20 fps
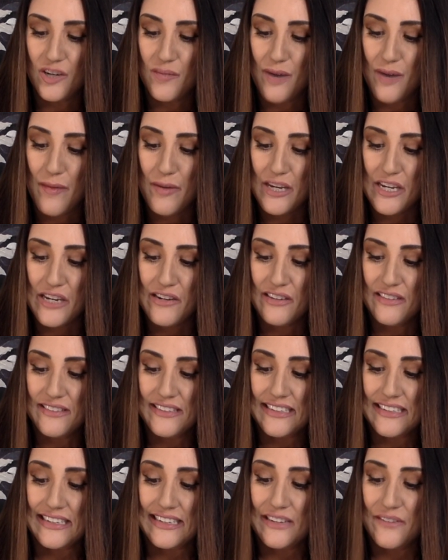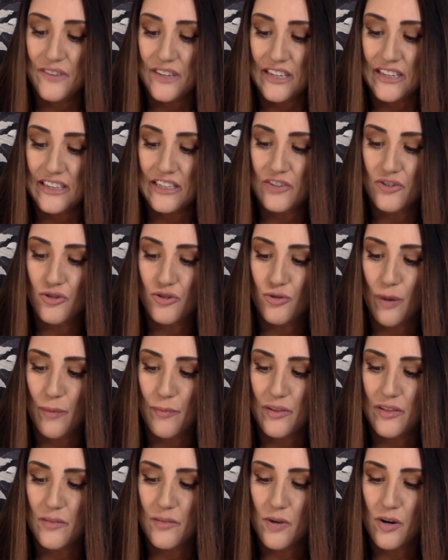Obamacare has significantly
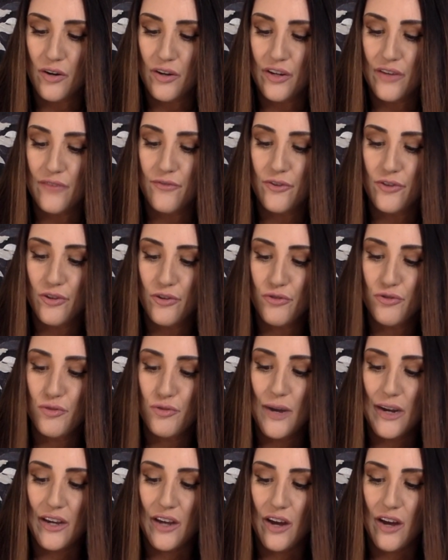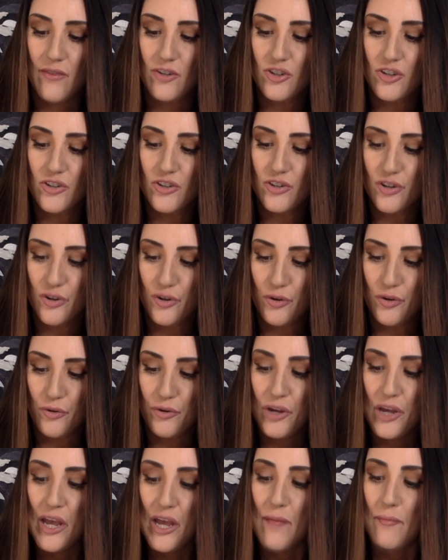disrupted the market for those who buy coverage on their own